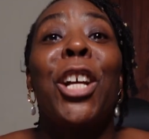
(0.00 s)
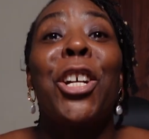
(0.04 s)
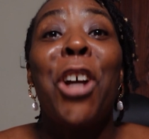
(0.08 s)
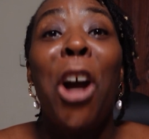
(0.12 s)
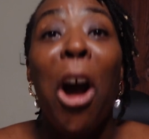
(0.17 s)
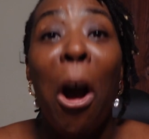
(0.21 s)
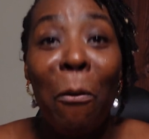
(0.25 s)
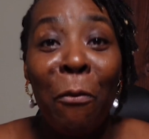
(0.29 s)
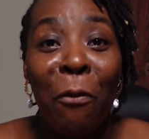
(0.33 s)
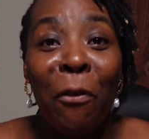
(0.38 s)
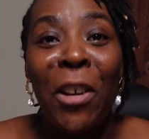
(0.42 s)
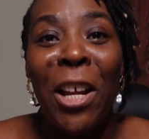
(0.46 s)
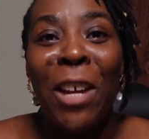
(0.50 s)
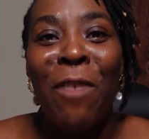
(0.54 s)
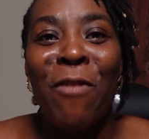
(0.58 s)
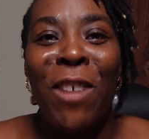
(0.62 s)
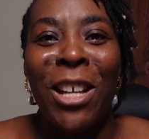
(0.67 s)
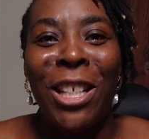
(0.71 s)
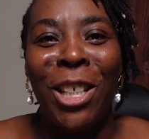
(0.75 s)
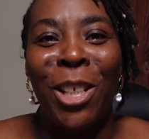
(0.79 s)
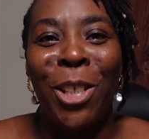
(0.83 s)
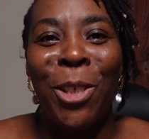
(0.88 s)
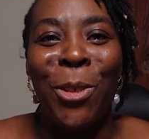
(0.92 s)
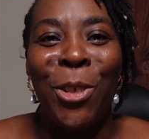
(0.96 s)
conflict
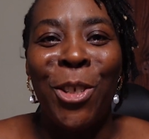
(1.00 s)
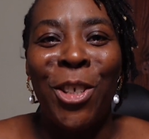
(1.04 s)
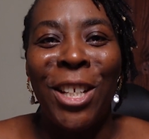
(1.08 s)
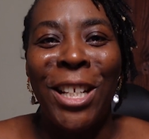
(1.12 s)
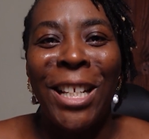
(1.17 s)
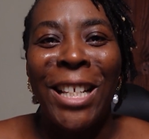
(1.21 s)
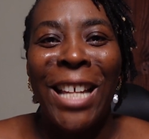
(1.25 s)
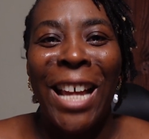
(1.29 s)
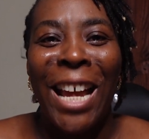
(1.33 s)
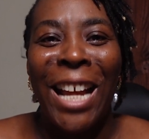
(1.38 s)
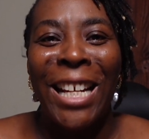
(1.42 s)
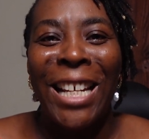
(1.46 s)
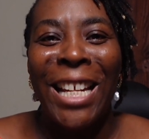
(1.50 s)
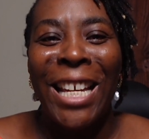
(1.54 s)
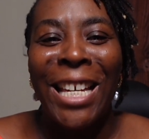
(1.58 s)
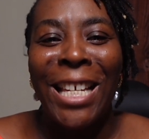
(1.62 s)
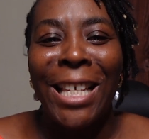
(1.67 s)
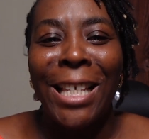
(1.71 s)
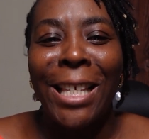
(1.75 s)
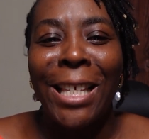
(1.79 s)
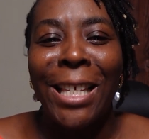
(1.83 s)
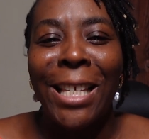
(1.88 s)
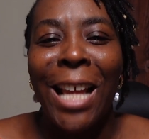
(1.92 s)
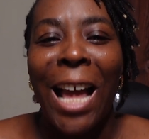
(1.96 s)
resolution
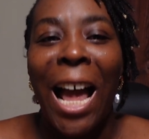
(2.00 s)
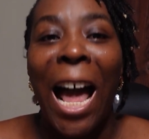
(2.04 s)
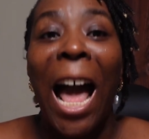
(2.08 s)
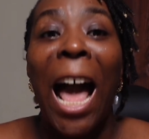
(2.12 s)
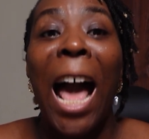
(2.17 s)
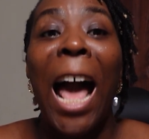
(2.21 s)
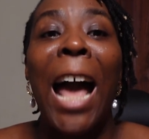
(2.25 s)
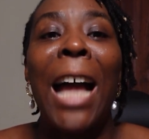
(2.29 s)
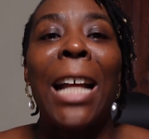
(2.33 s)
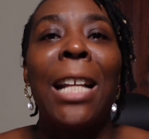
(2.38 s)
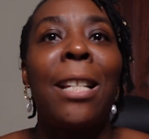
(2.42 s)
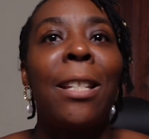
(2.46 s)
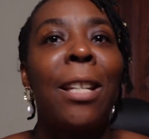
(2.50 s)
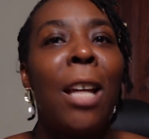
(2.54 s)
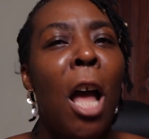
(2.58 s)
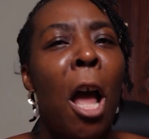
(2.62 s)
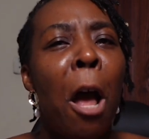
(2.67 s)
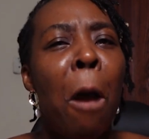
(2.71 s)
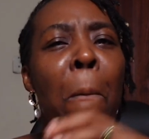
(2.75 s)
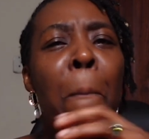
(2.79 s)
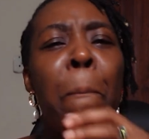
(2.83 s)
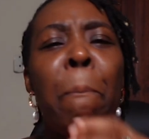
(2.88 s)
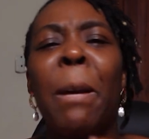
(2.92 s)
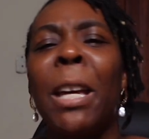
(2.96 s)
techniques, and
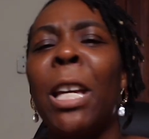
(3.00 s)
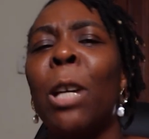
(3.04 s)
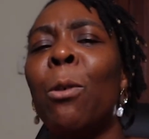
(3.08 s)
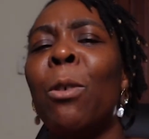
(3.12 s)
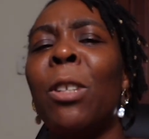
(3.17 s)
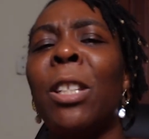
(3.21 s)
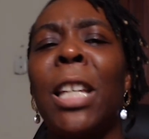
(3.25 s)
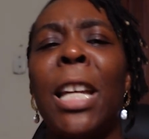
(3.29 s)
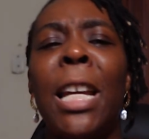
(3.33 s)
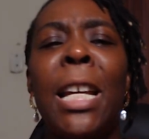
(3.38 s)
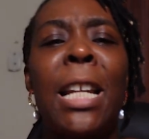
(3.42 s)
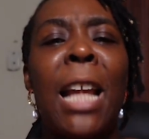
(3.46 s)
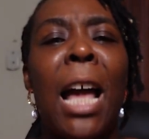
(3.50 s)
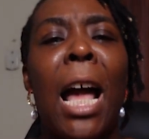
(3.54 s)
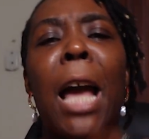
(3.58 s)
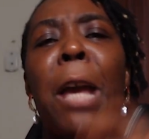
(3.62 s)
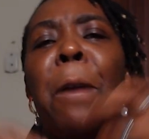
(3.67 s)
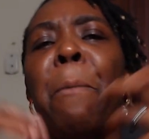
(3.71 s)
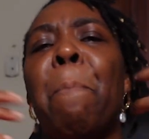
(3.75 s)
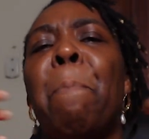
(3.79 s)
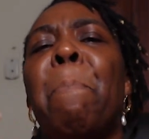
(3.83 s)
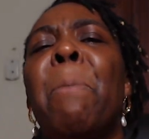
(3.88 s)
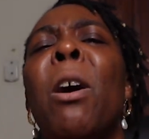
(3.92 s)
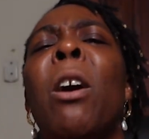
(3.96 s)
building
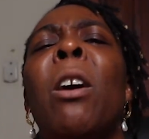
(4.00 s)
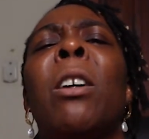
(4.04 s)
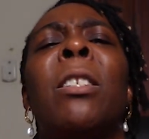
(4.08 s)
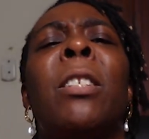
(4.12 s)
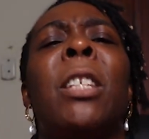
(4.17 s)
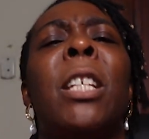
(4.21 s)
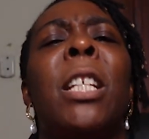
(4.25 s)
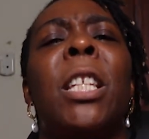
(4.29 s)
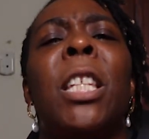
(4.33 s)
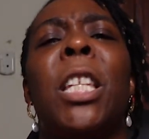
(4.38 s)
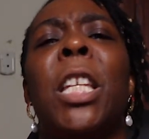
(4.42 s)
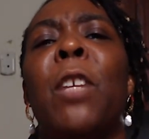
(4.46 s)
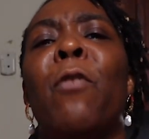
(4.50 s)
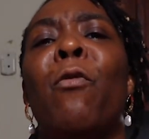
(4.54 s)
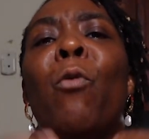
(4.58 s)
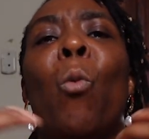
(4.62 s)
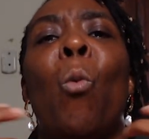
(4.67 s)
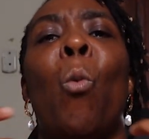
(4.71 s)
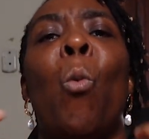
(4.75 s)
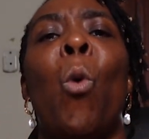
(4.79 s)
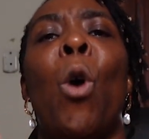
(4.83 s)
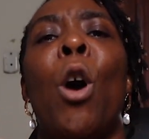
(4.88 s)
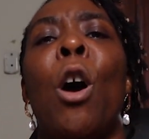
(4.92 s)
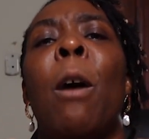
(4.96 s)
a positive
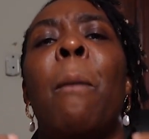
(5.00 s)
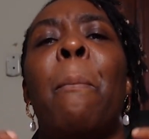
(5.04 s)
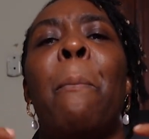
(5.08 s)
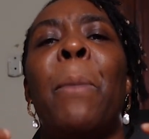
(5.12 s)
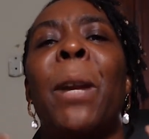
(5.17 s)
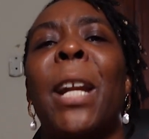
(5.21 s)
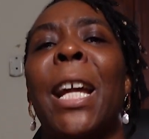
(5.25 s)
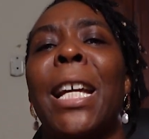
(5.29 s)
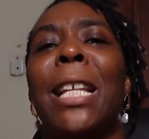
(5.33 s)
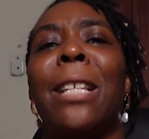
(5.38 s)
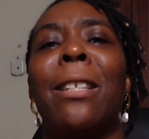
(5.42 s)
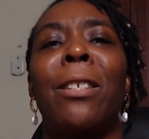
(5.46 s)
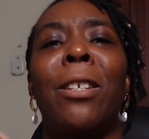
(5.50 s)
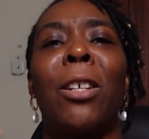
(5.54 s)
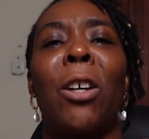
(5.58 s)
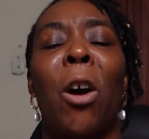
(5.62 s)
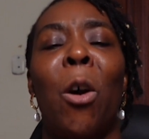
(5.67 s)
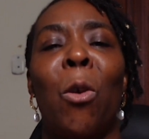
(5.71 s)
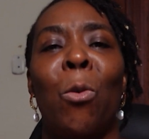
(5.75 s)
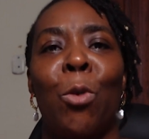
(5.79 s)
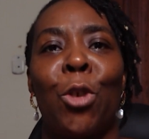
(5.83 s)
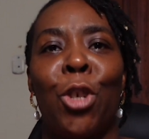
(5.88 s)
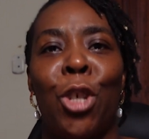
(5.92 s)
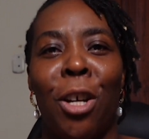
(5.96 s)
workplace
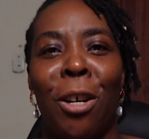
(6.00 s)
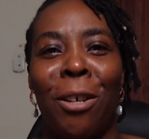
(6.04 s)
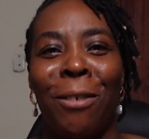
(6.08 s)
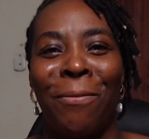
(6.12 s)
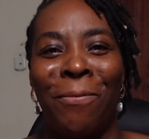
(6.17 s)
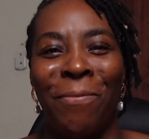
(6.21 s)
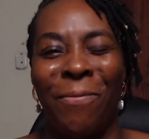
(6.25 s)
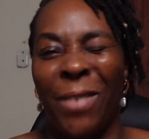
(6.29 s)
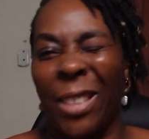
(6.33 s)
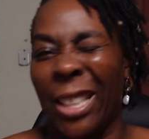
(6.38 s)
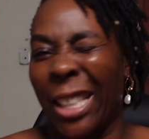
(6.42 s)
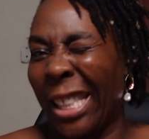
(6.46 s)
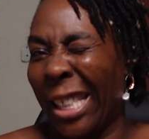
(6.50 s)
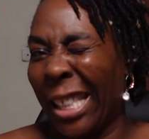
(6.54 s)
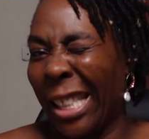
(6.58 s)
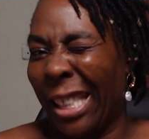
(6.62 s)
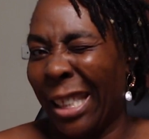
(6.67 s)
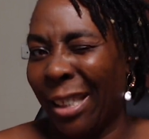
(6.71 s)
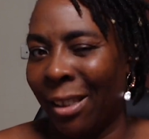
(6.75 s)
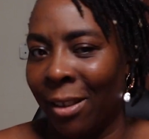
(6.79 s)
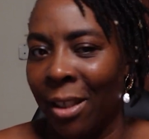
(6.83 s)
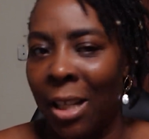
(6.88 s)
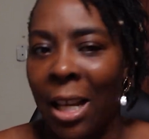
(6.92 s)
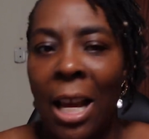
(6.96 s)
culture.
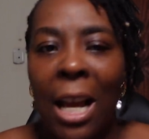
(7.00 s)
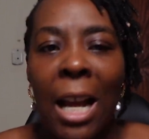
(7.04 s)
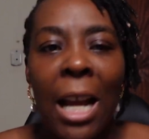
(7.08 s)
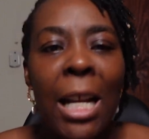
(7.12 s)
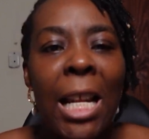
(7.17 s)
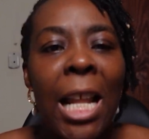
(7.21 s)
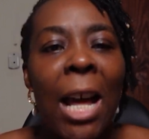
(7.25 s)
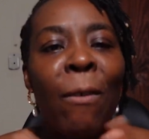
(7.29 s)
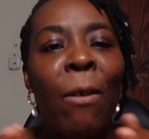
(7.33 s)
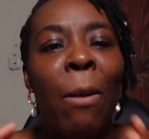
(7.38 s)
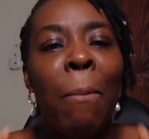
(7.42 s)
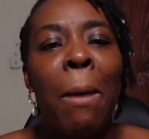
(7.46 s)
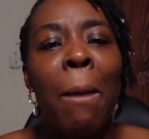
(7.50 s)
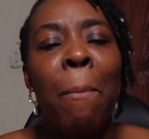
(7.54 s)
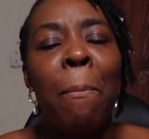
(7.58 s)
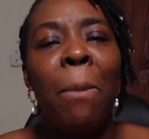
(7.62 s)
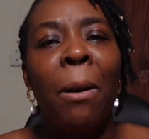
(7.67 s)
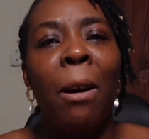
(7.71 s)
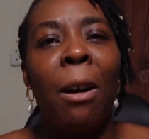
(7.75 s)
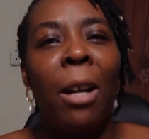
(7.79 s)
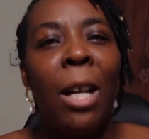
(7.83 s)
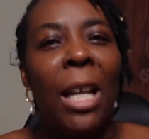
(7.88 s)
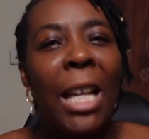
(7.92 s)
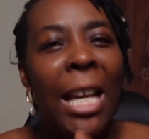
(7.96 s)
Now
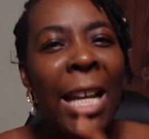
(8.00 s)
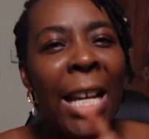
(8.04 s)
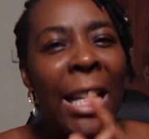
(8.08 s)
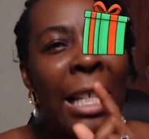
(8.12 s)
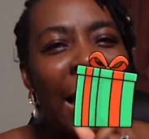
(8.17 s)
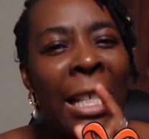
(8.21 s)
remember, in